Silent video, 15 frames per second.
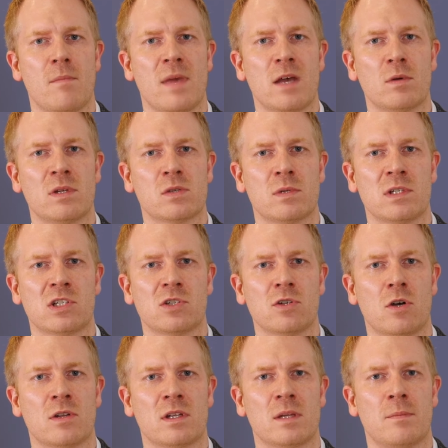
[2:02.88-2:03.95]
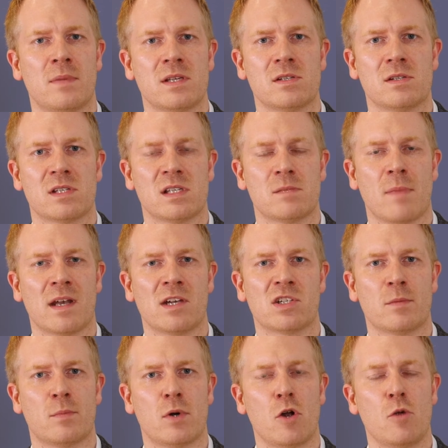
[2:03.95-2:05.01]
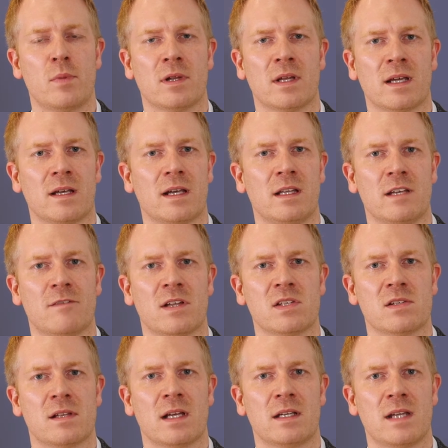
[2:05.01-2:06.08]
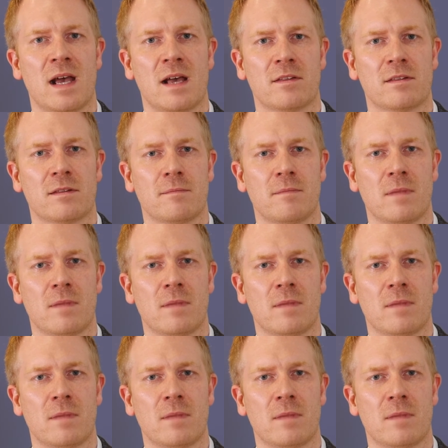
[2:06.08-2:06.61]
may want to ensure that the business is managed appropriately in the event of their death.